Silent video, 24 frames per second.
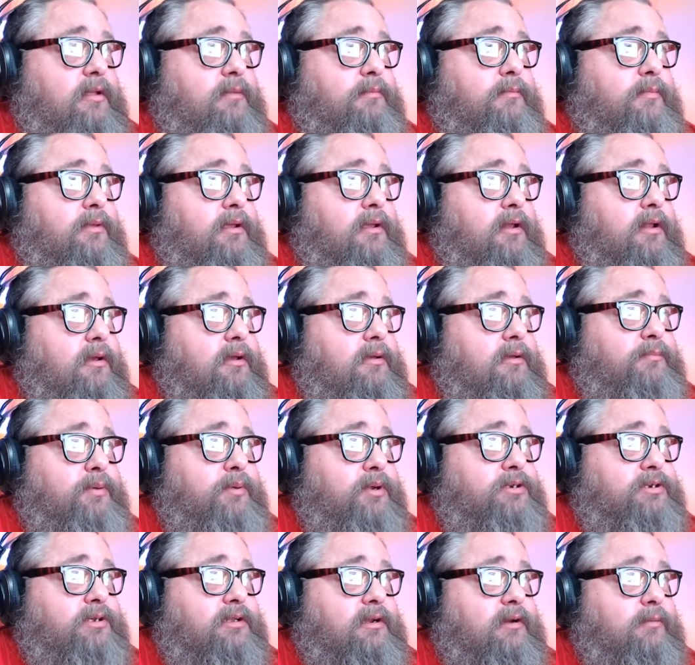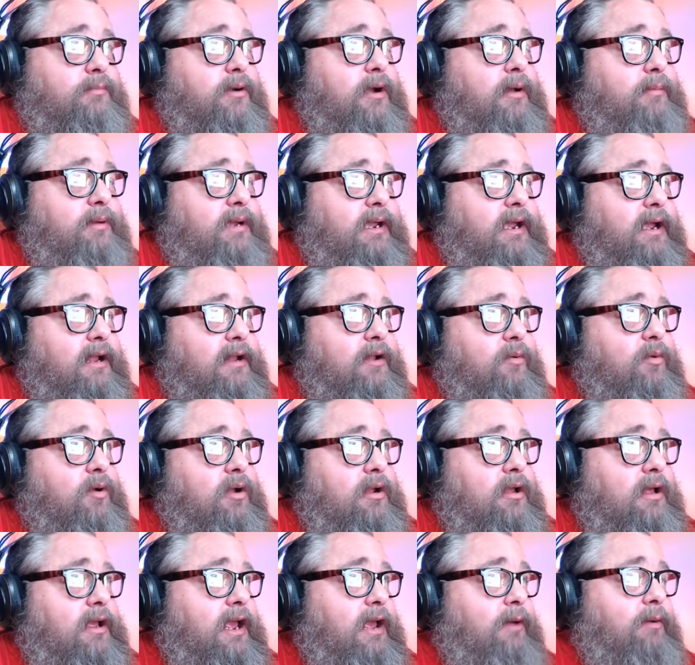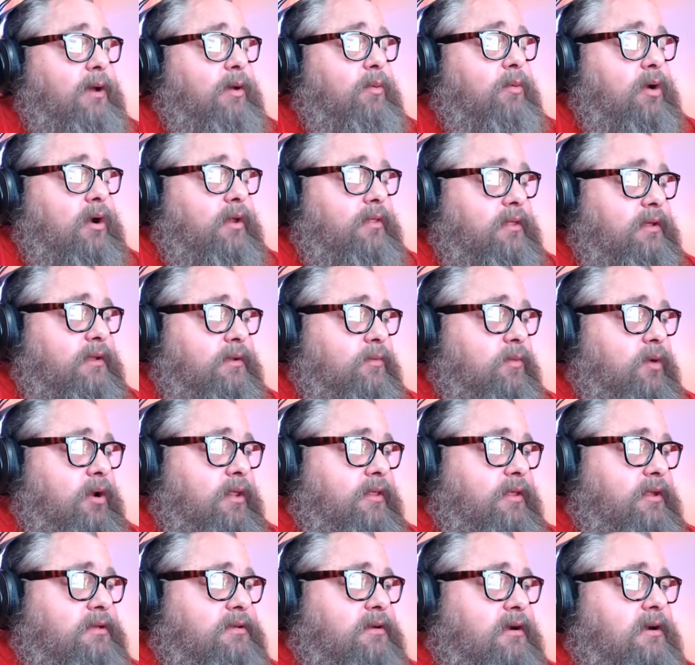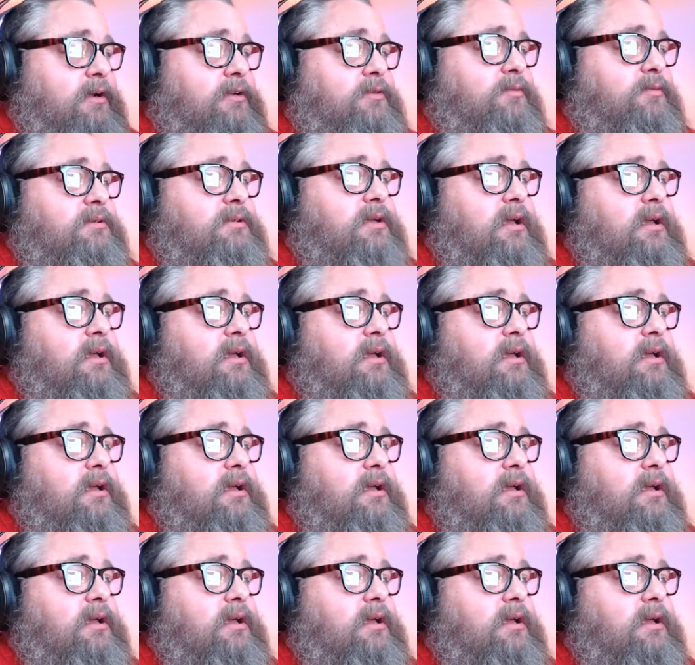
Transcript: You know, pushing their propaganda and whatnot. Anyway, one of the Turks was like,